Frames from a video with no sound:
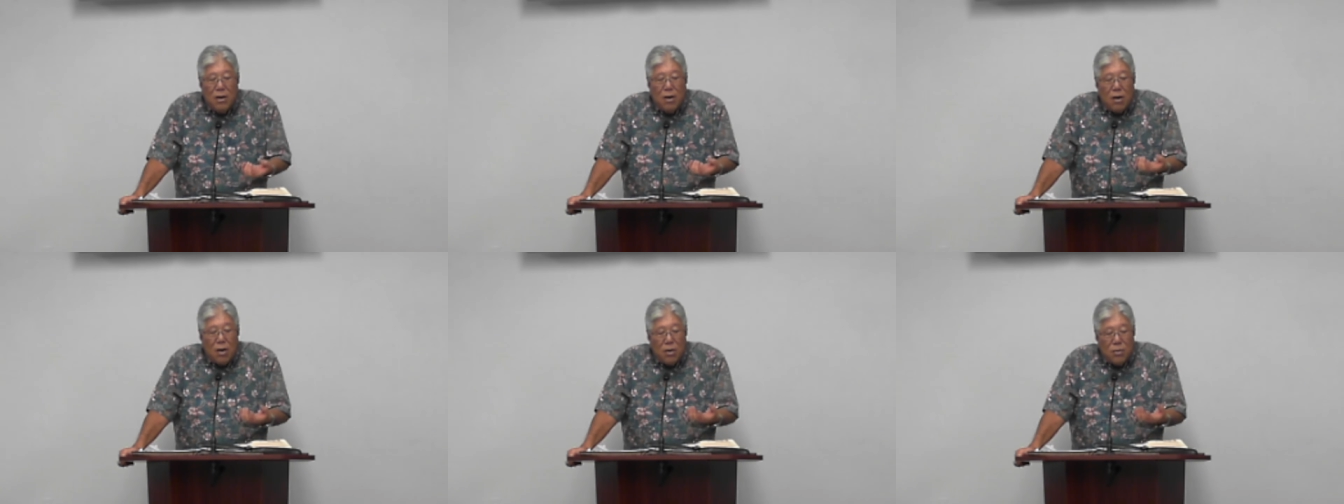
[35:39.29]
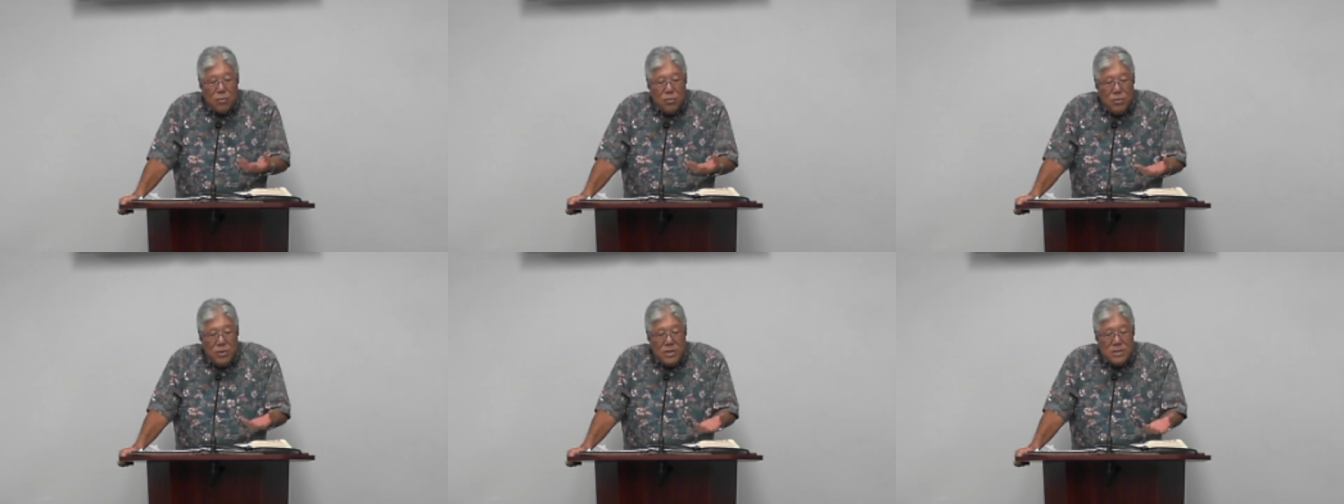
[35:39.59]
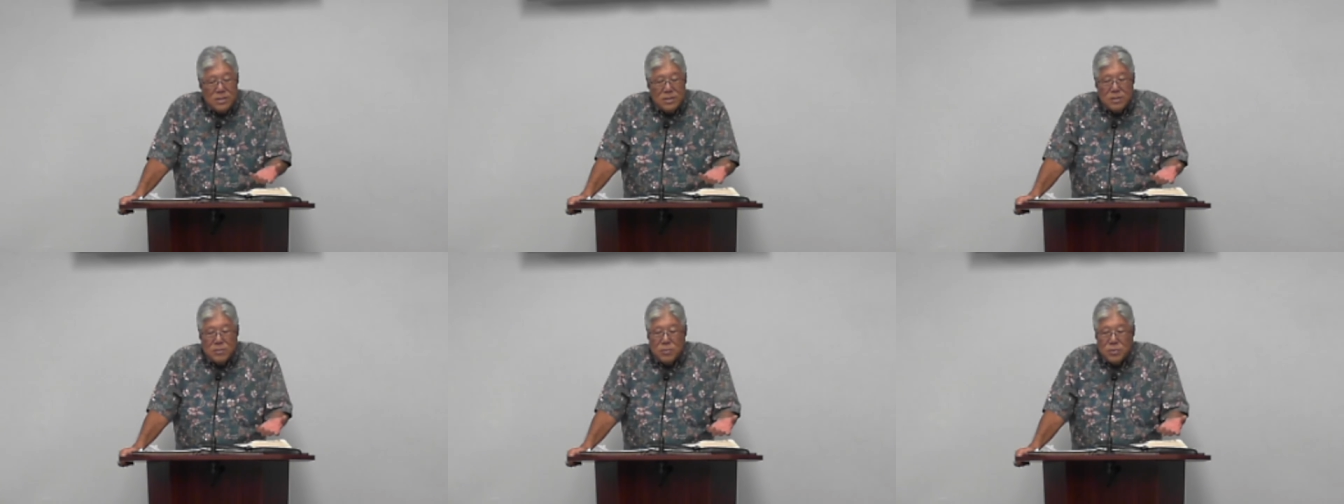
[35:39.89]
our
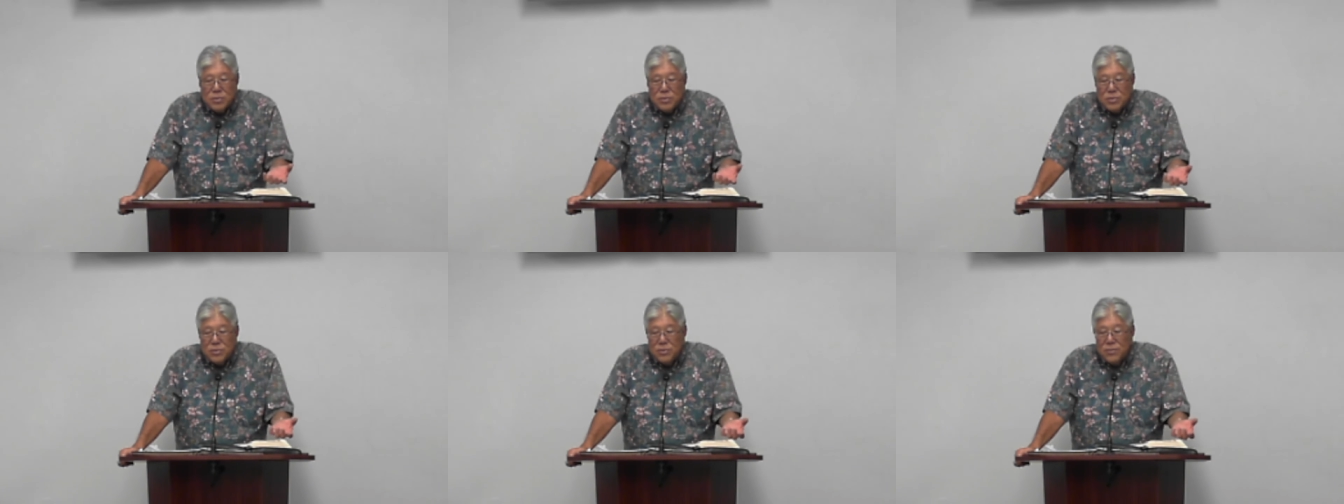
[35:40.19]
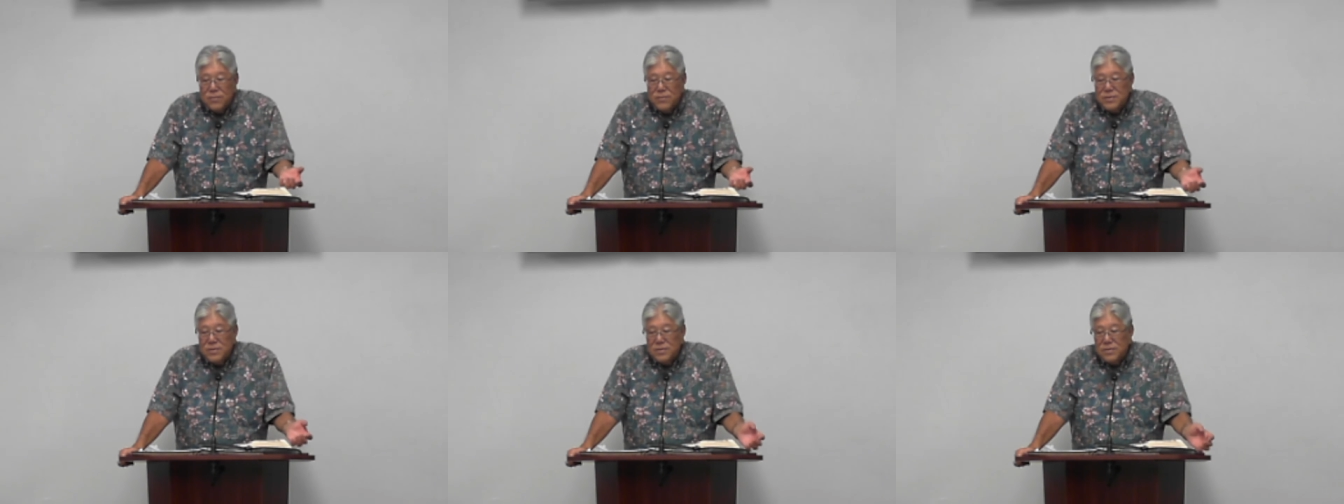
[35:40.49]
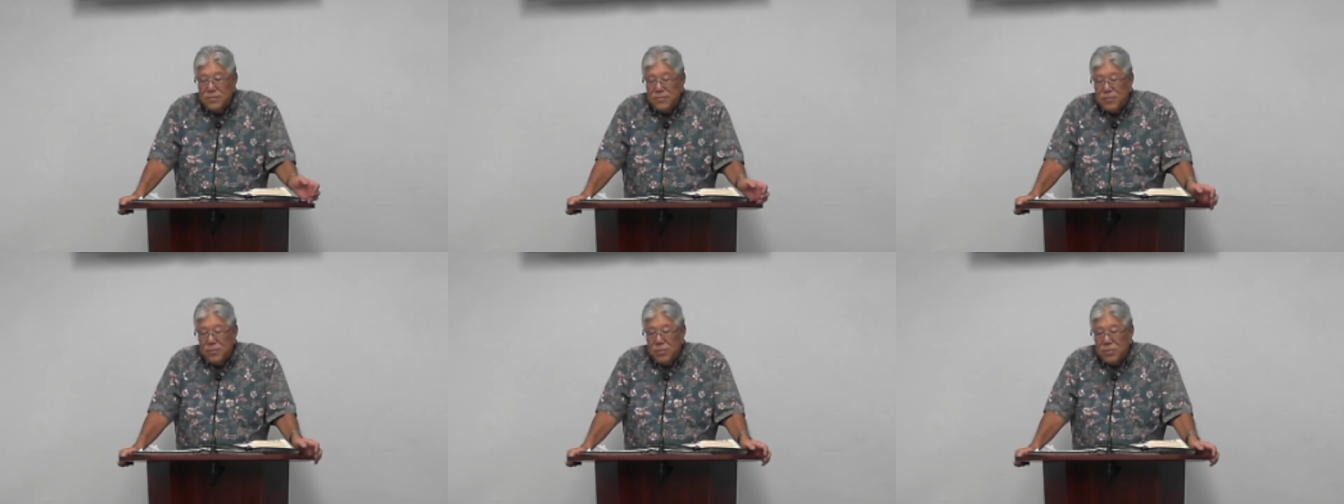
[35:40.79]
reasonable service
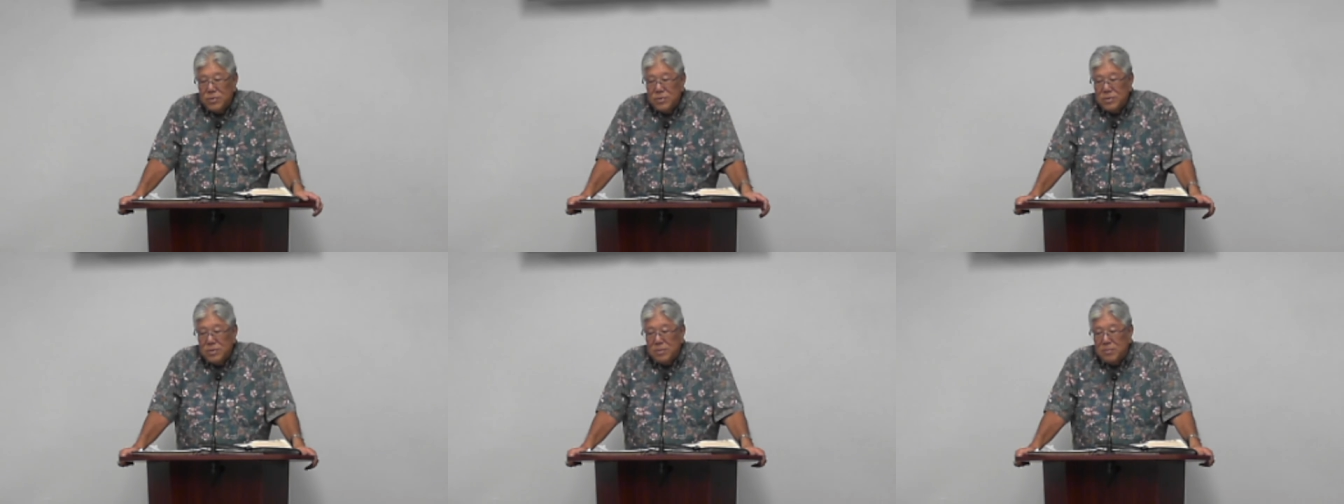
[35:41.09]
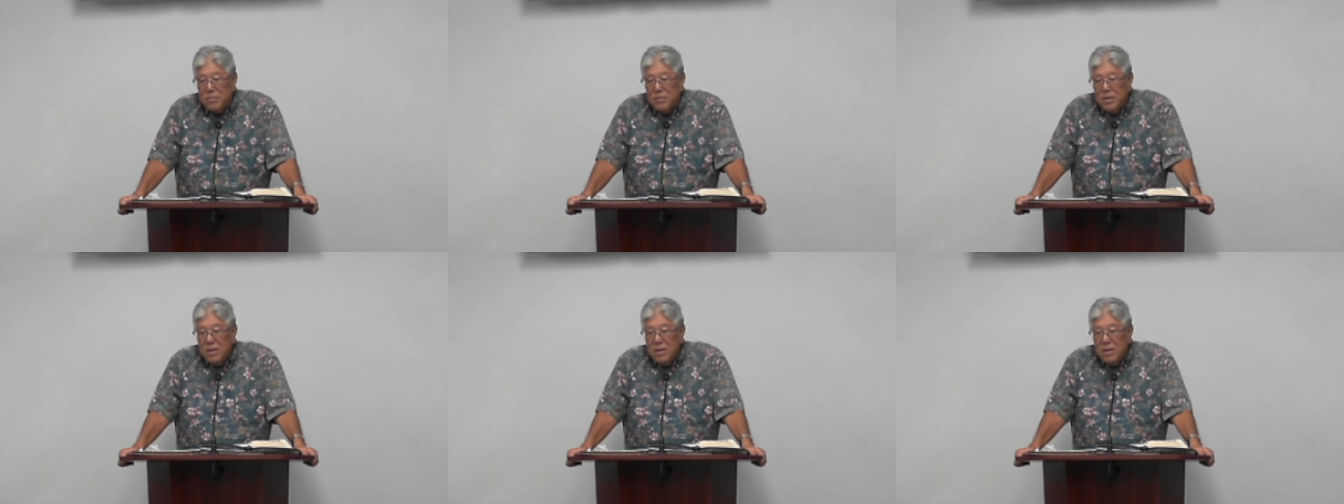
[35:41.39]
of worship.